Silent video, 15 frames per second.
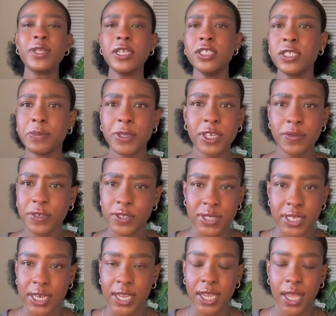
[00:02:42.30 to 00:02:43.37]
It's a beautiful
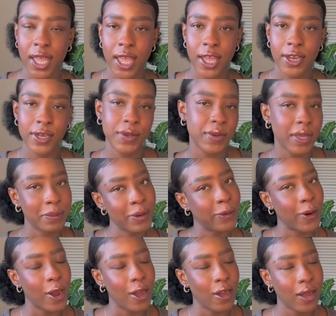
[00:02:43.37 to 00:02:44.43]
city. Don't get me
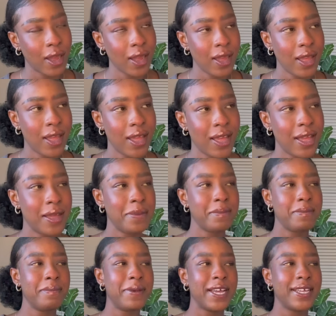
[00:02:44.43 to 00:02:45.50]
wrong,
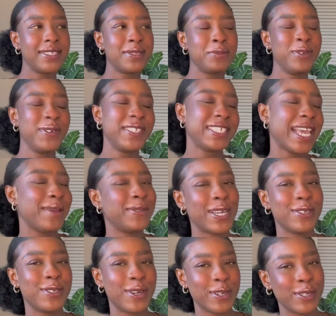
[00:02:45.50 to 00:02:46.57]
but moving to Cape
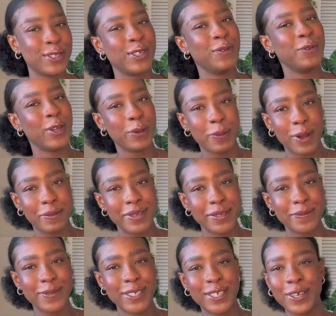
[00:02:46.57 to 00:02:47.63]
Town is not going to solve all your
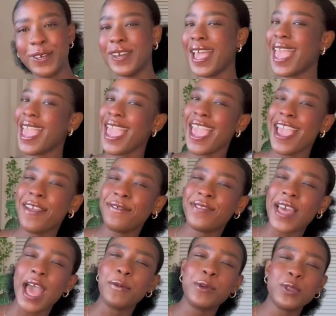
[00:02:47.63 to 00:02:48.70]
problems. So if
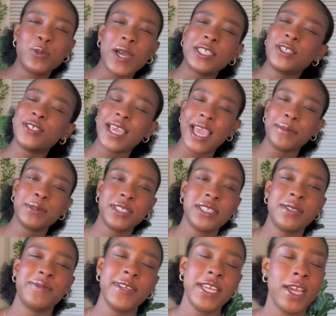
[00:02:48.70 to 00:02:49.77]
that was what you came to
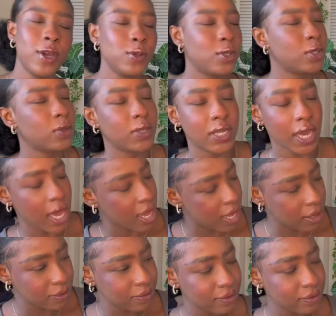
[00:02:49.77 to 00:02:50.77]
this video to hear,